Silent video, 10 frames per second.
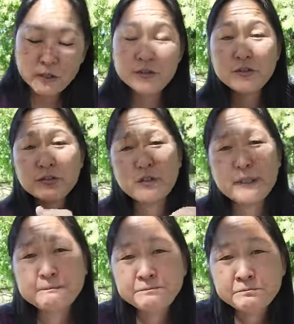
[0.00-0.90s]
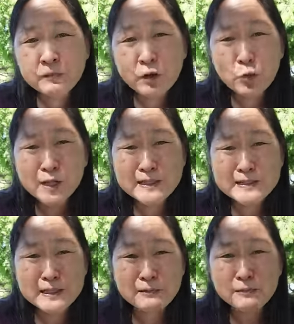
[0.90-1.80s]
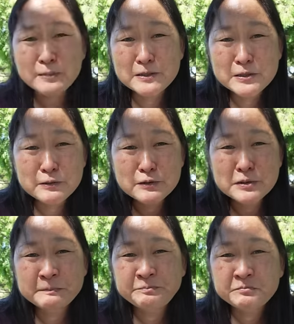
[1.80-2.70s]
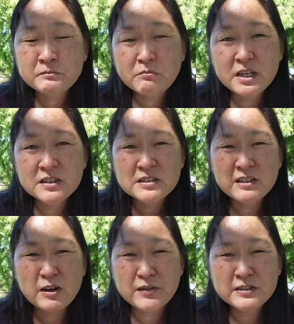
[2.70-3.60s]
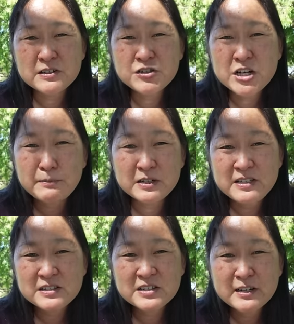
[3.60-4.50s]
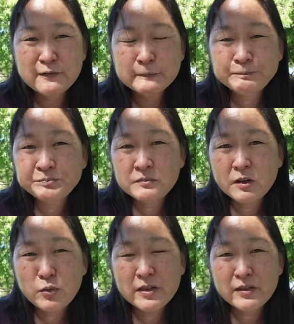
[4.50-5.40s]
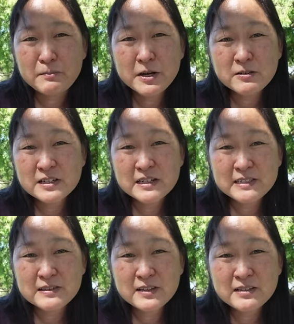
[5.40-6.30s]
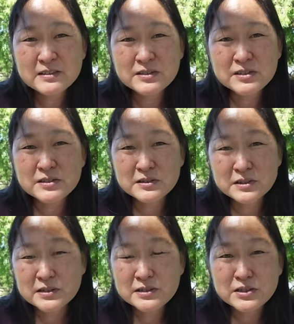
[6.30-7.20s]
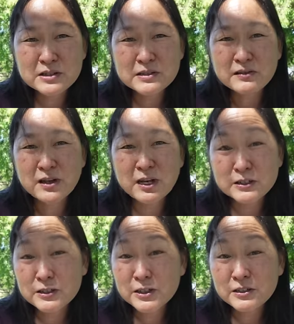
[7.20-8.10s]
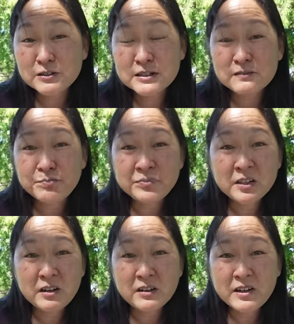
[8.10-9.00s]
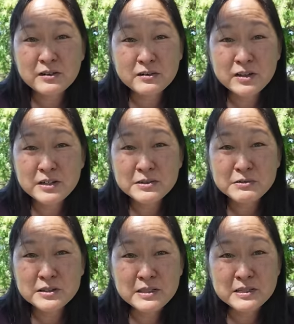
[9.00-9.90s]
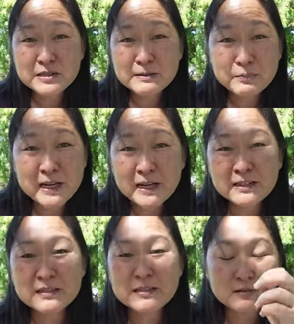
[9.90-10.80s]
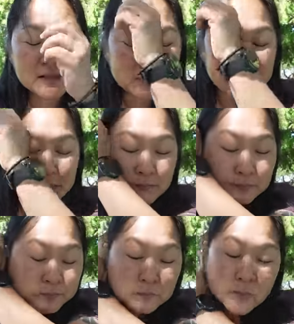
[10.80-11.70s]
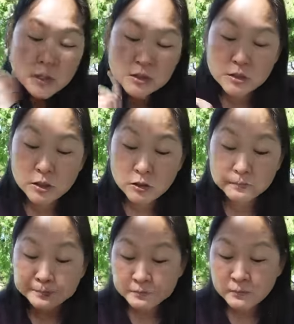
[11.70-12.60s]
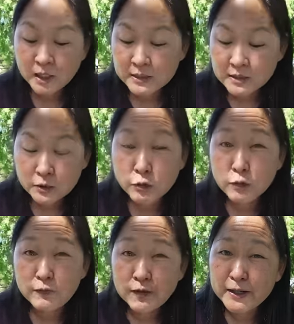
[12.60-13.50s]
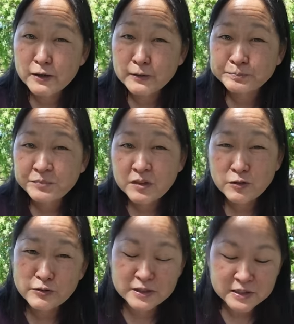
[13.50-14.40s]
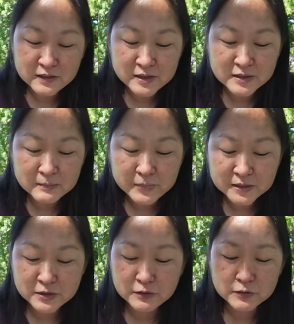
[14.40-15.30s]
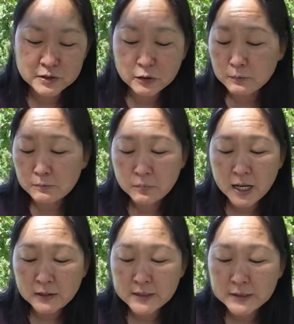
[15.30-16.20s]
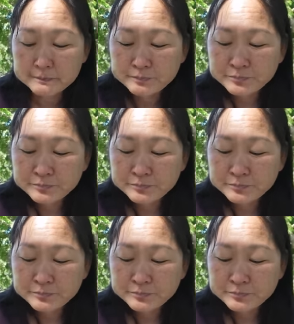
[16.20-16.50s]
Usually Hawaii style bentos mix authentic Japanese stuff with Americanized things, such sausages and the hot dogs and all the other things you see in a zip pack, etc., Spam. So it's a local flair thrown into this bento, so I like it.